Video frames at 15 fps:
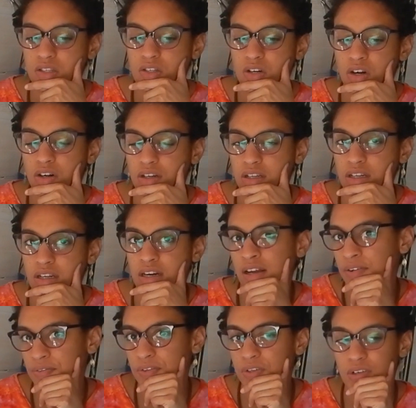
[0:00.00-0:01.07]
started and
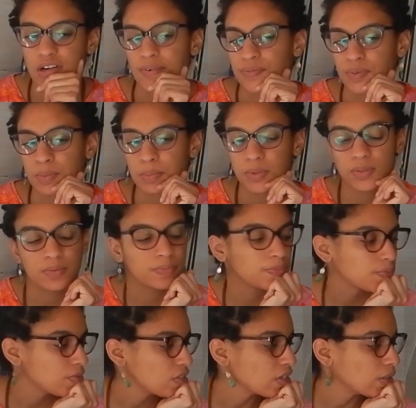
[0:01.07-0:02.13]
I feel comfortable.
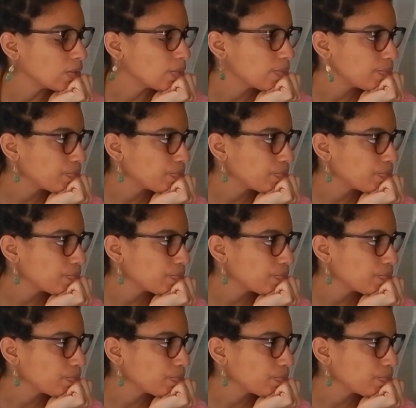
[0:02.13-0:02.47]
So